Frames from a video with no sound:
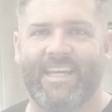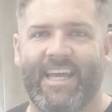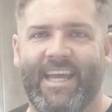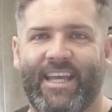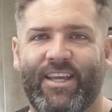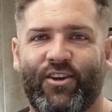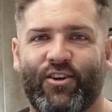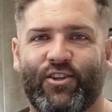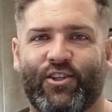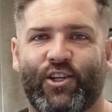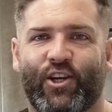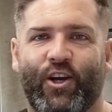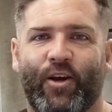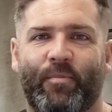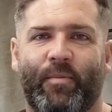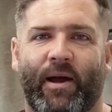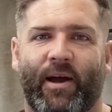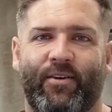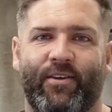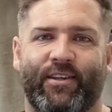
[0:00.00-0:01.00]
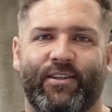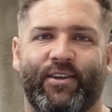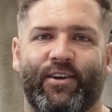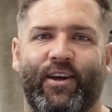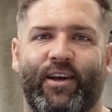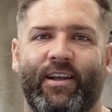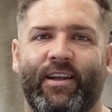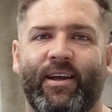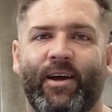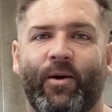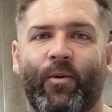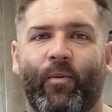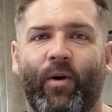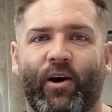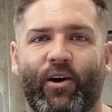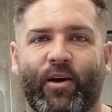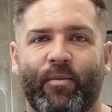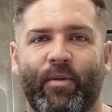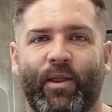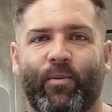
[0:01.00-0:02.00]
Hey YouTube, how you doing?
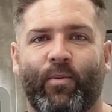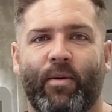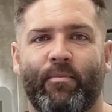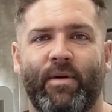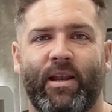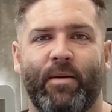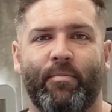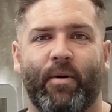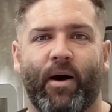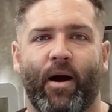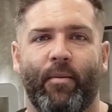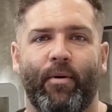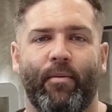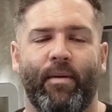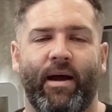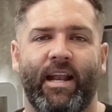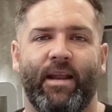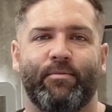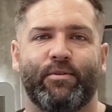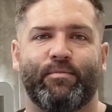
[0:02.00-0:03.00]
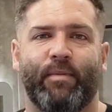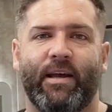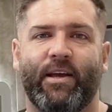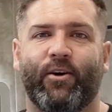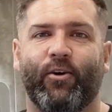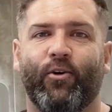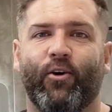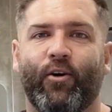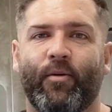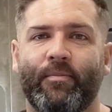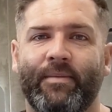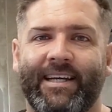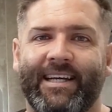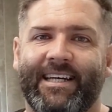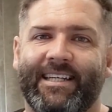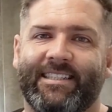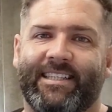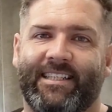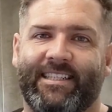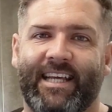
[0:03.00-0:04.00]
Welcome to the 1 Minute Barber. My name is Michael Home.
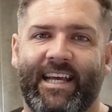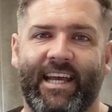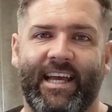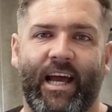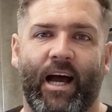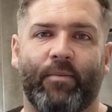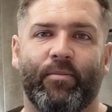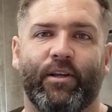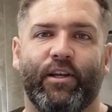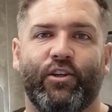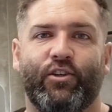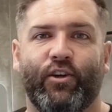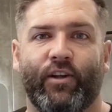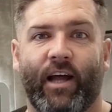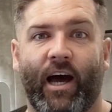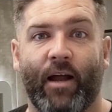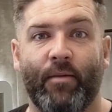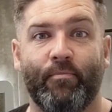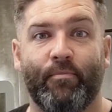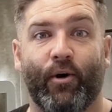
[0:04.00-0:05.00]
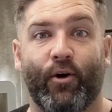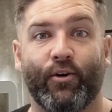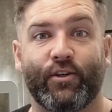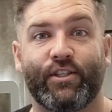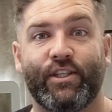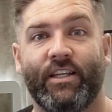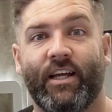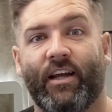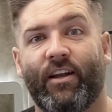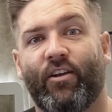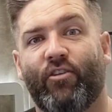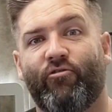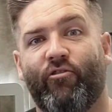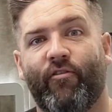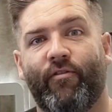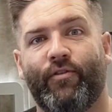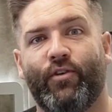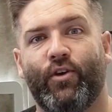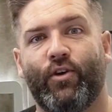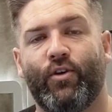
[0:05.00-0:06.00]
Today I'm going to do an unboxing and a
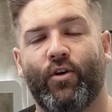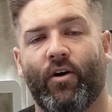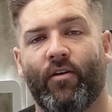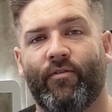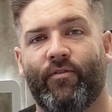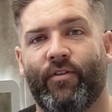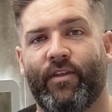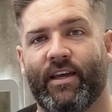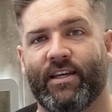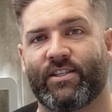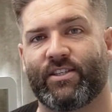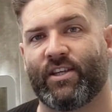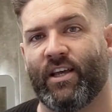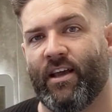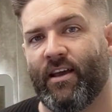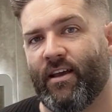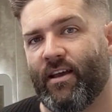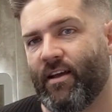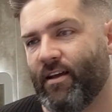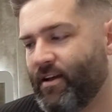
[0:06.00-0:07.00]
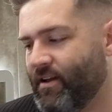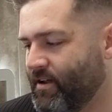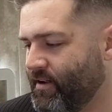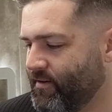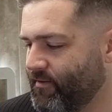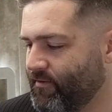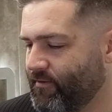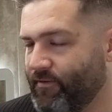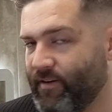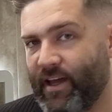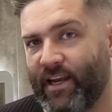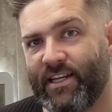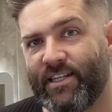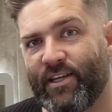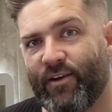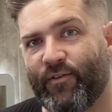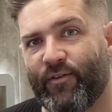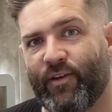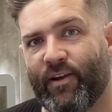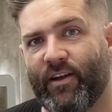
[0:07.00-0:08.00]
review of this very
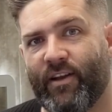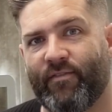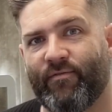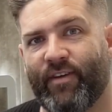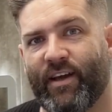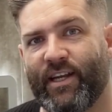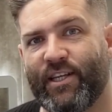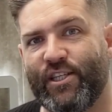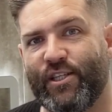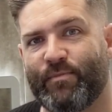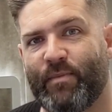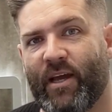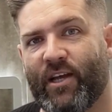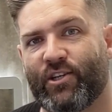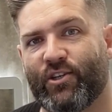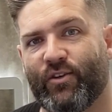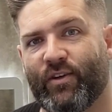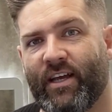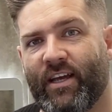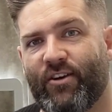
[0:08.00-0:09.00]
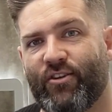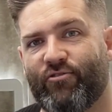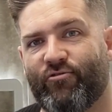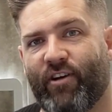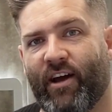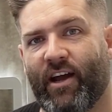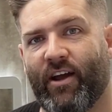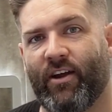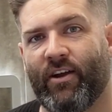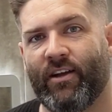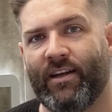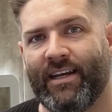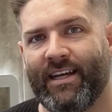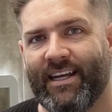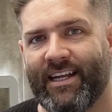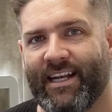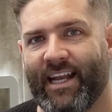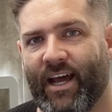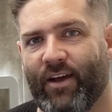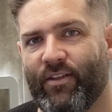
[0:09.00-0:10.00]
different and very special hairdryer.
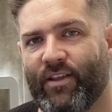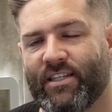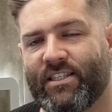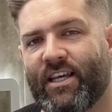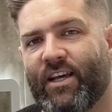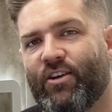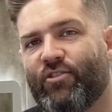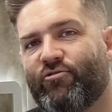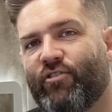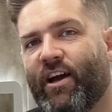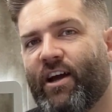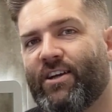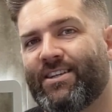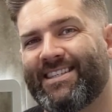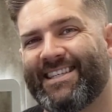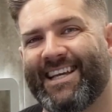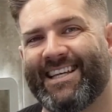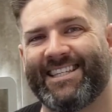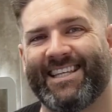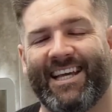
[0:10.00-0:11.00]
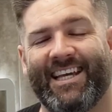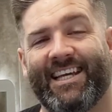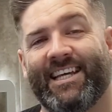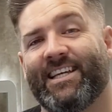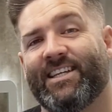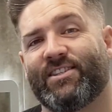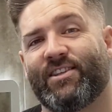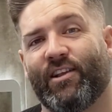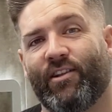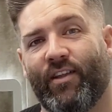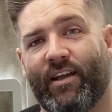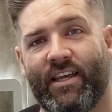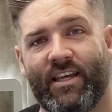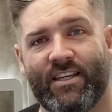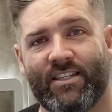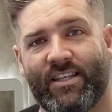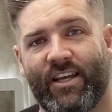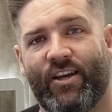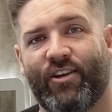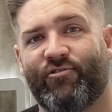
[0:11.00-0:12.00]
Now this hairdryer says it is the
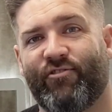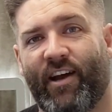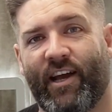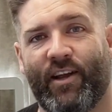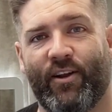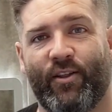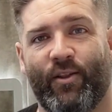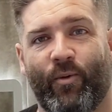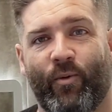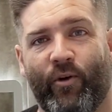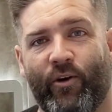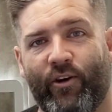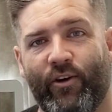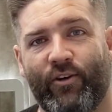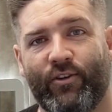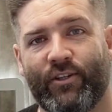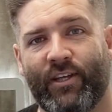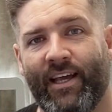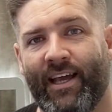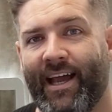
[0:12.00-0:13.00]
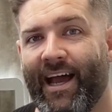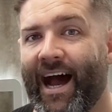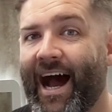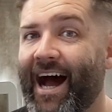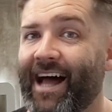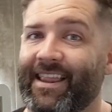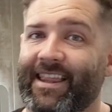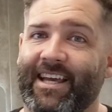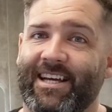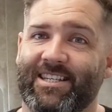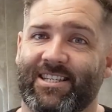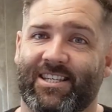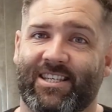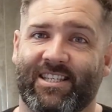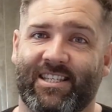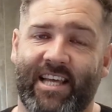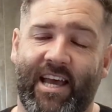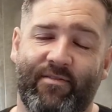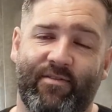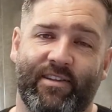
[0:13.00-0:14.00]
lightest hairdryer in the world and that it's
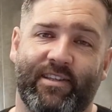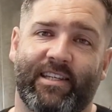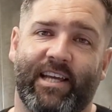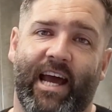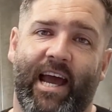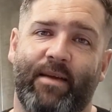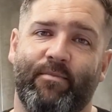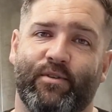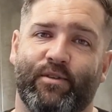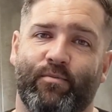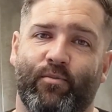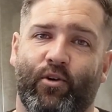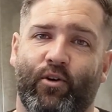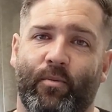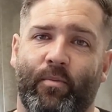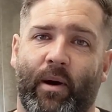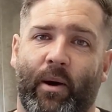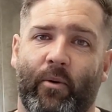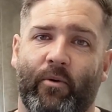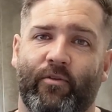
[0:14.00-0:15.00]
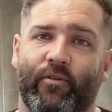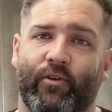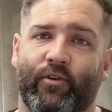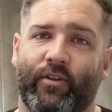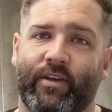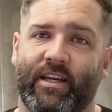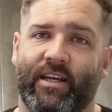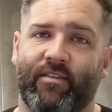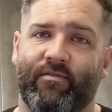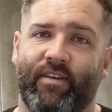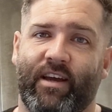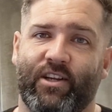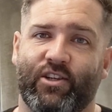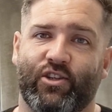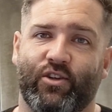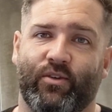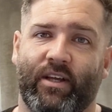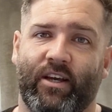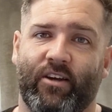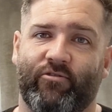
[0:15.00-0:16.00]
7 times more powerful than
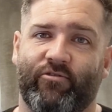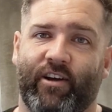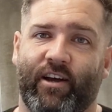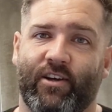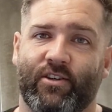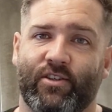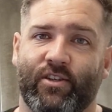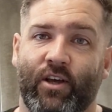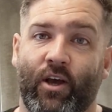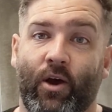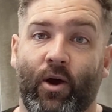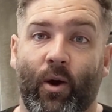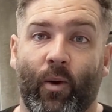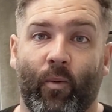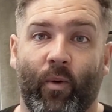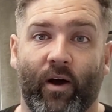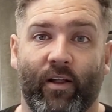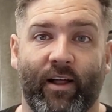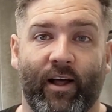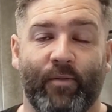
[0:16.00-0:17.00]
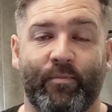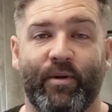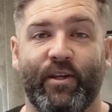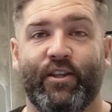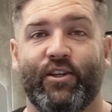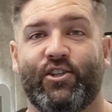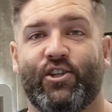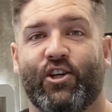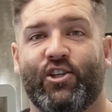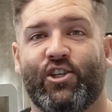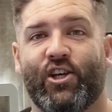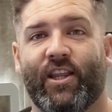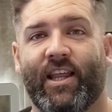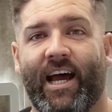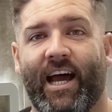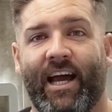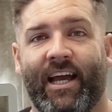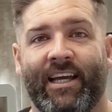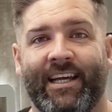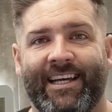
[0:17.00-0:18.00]
conventional hairdryers. Well, I'll be the judge of
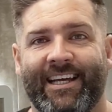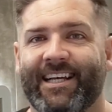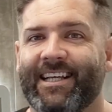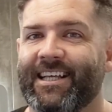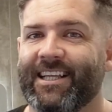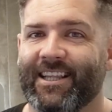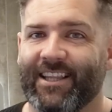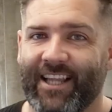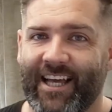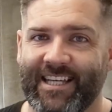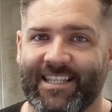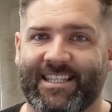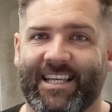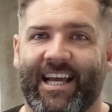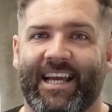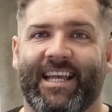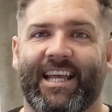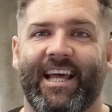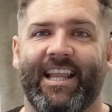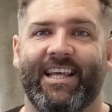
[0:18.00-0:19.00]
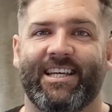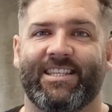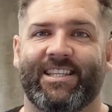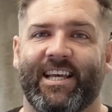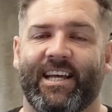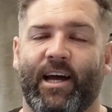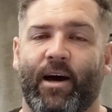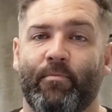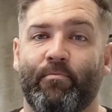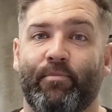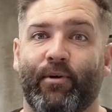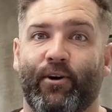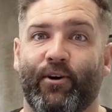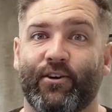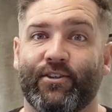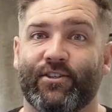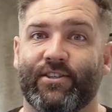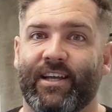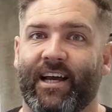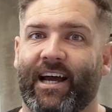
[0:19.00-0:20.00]
that. Let's get this thing
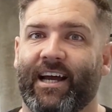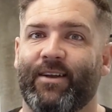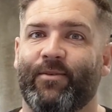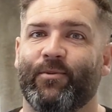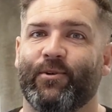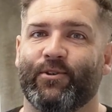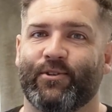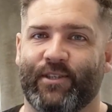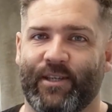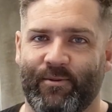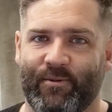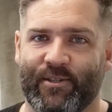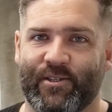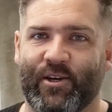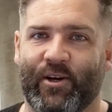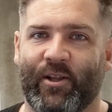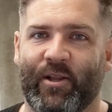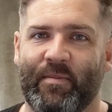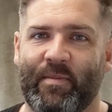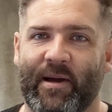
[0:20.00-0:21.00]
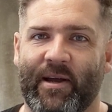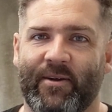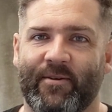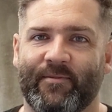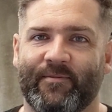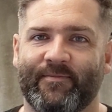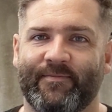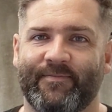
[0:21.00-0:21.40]
unboxed and we'll see what it's all about.